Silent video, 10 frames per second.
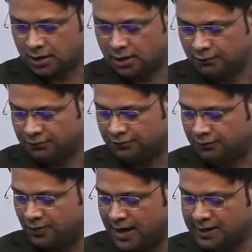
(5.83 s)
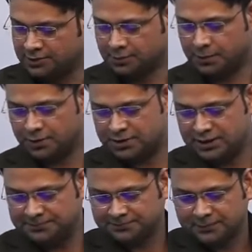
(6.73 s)
of
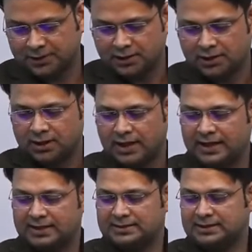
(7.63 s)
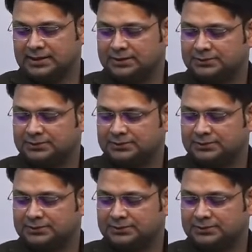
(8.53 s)
anthropology, and